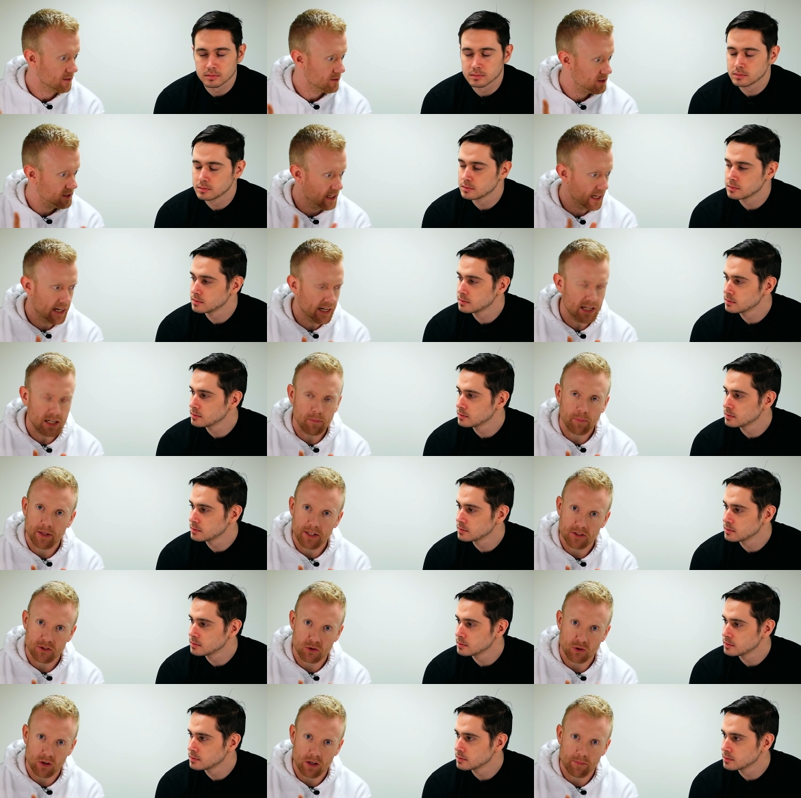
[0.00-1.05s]

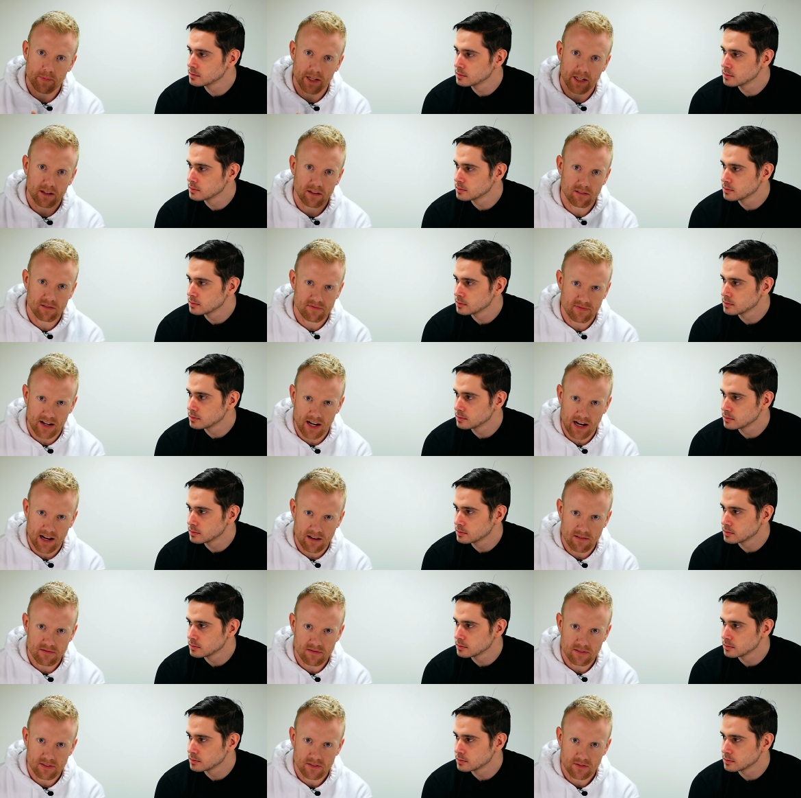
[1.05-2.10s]
Speaker 1: 1080p streaming
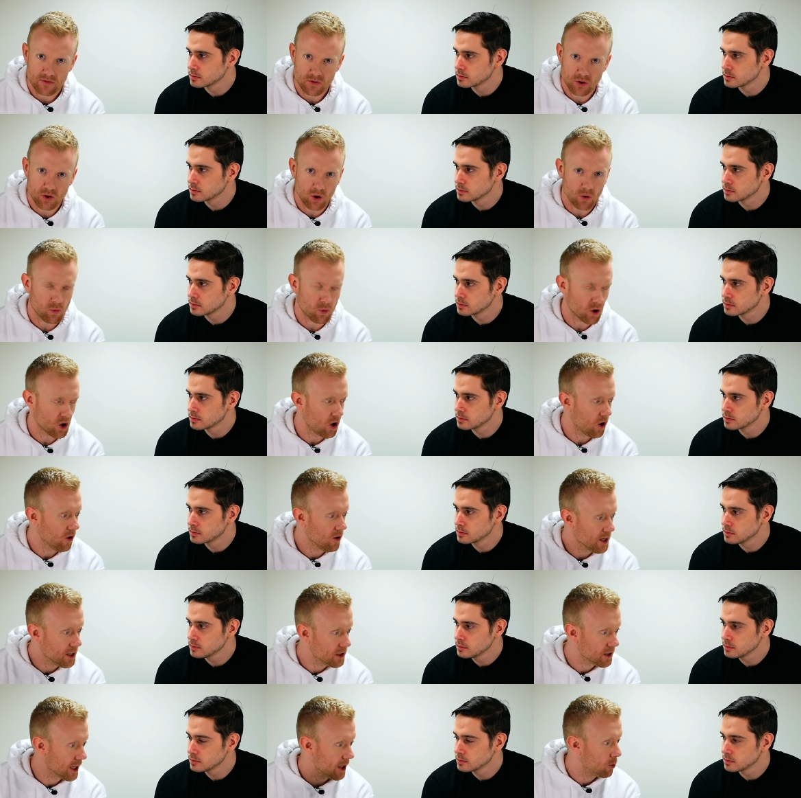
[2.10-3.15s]
5 so we're
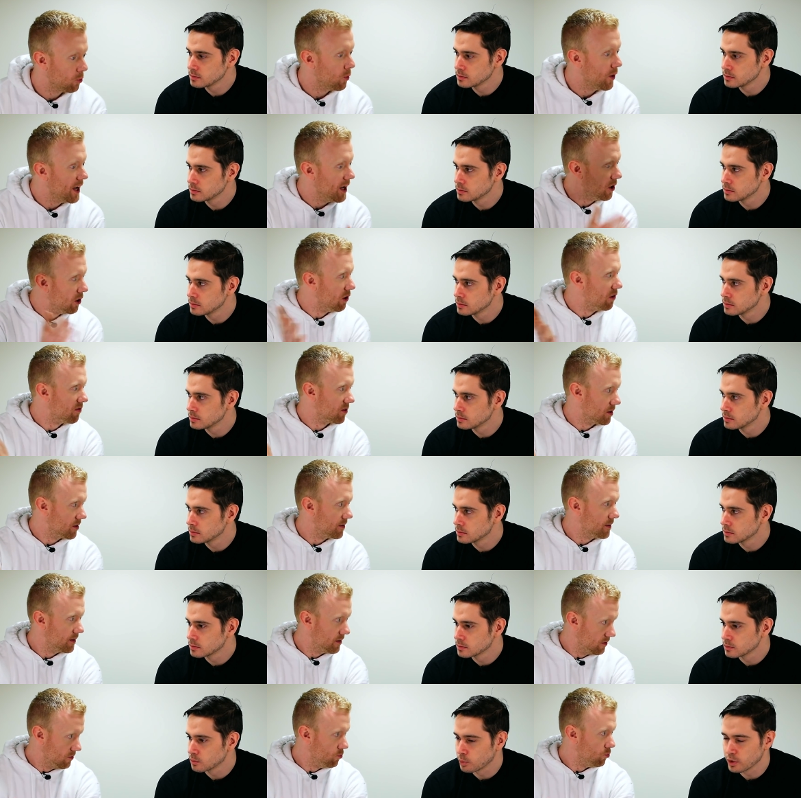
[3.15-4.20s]
already like way over.
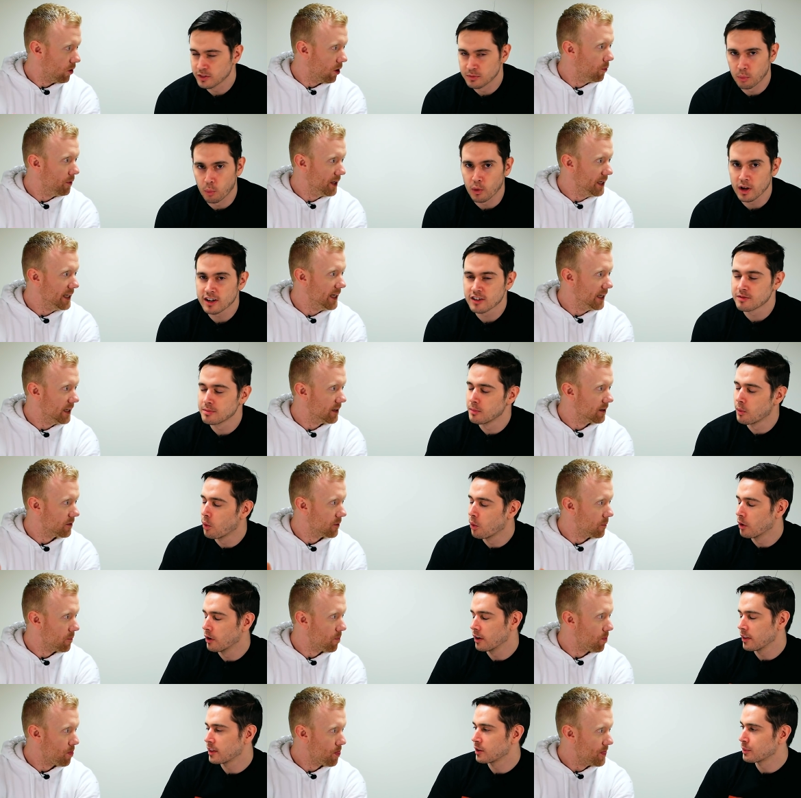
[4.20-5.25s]
We we have
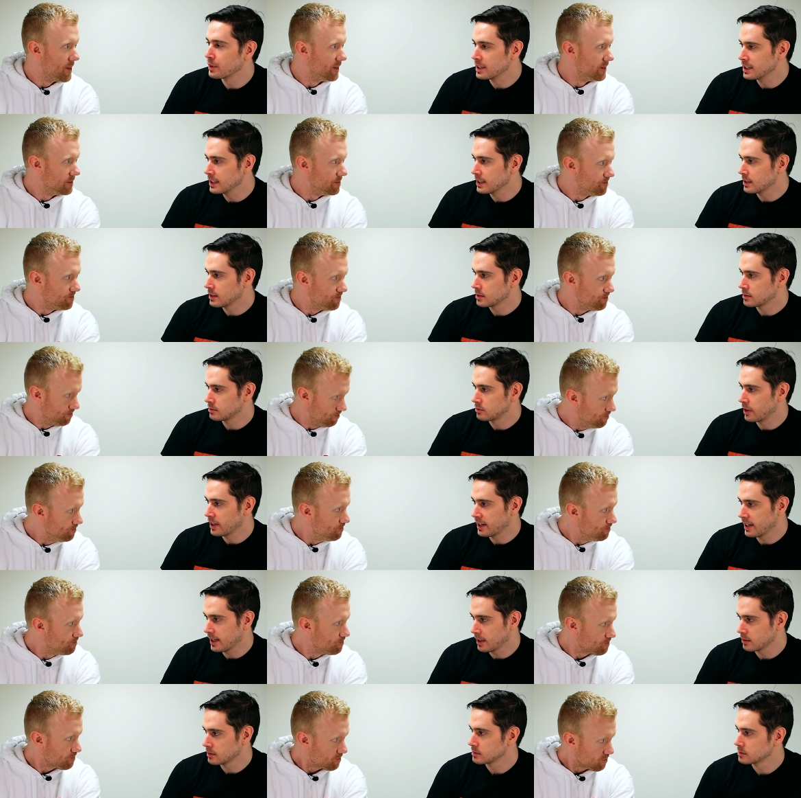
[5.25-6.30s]
more than we need mm-hmm. right
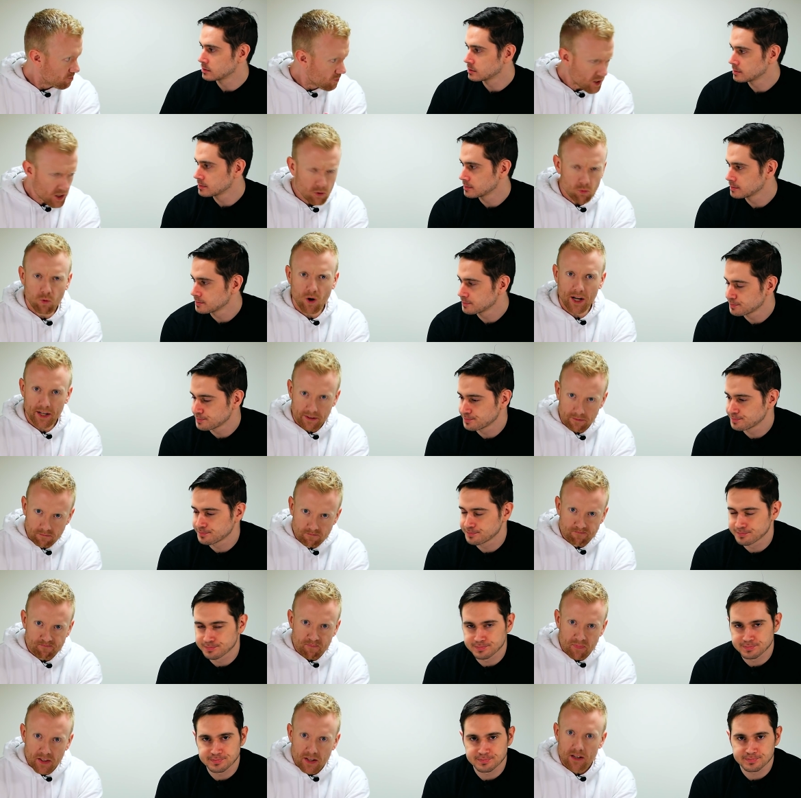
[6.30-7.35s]
now. Right.
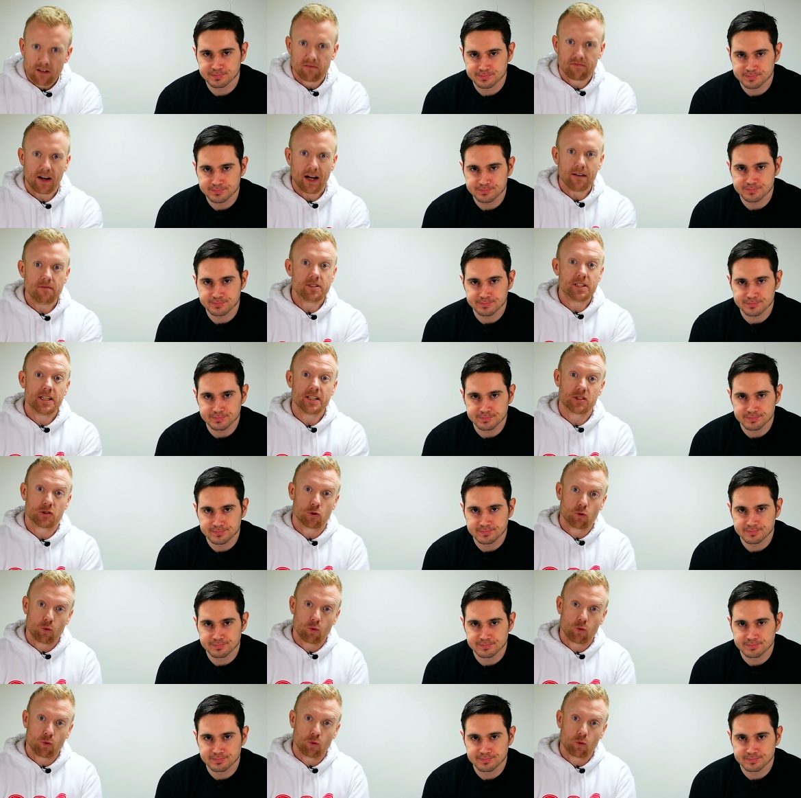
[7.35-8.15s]
5G is